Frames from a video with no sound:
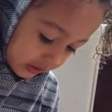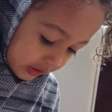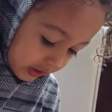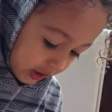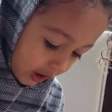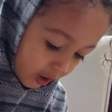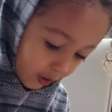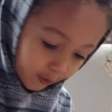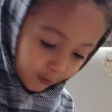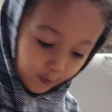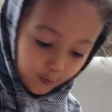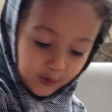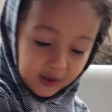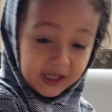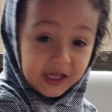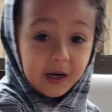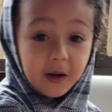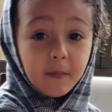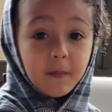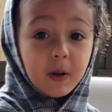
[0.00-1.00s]
So
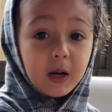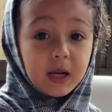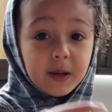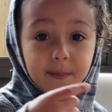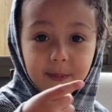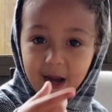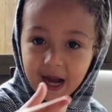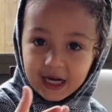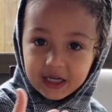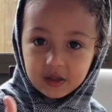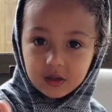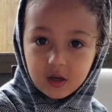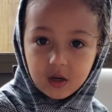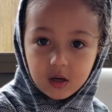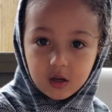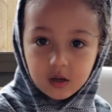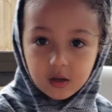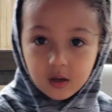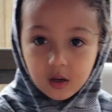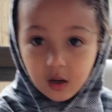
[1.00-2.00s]
we can put it back
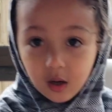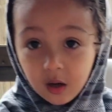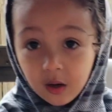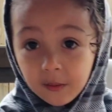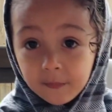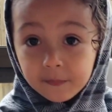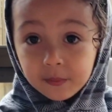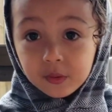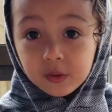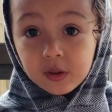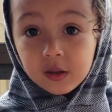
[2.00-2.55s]
up.